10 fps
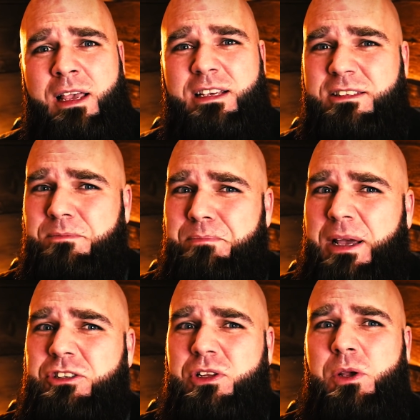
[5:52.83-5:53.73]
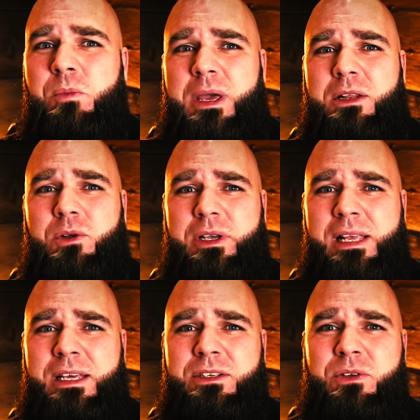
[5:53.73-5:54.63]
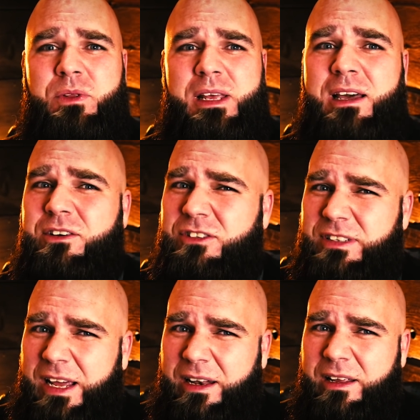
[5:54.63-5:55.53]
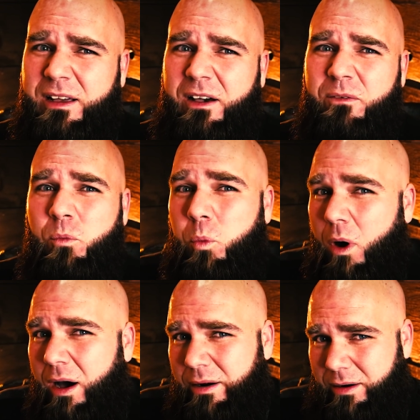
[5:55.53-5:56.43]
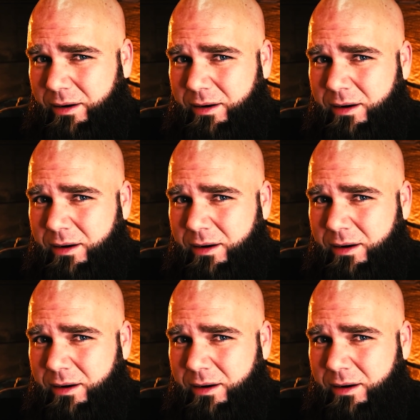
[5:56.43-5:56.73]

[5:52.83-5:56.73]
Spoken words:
especially when looking into the understanding of water,